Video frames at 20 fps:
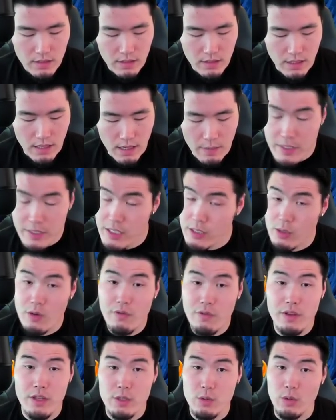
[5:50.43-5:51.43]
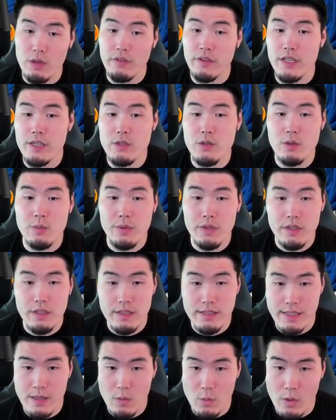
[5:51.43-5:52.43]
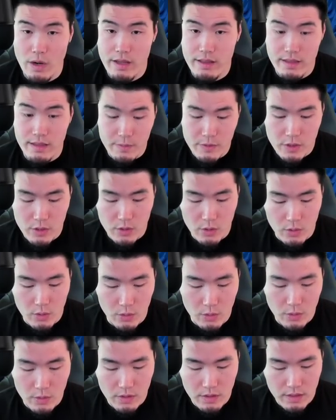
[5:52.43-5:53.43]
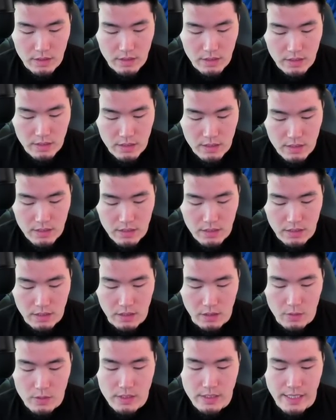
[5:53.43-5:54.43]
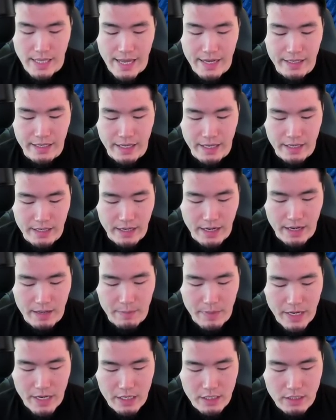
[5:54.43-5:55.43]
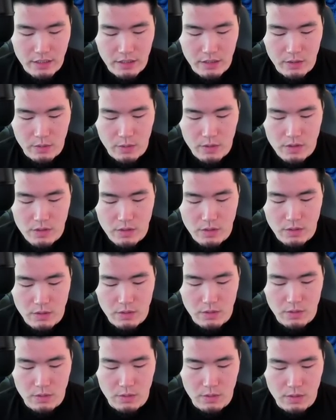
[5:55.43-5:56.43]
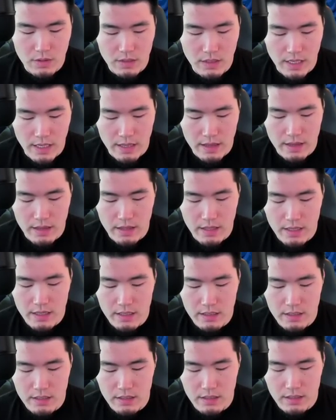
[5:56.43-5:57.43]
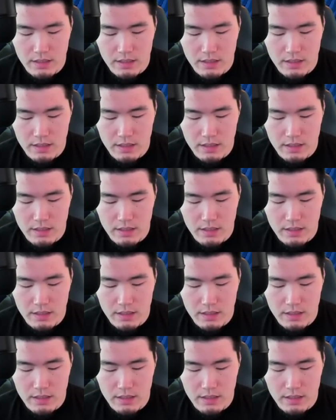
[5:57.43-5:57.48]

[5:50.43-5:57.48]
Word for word: I'm gonna just go for the 12K Super because I want them to, you know, stack. And I'm actually going to, I think,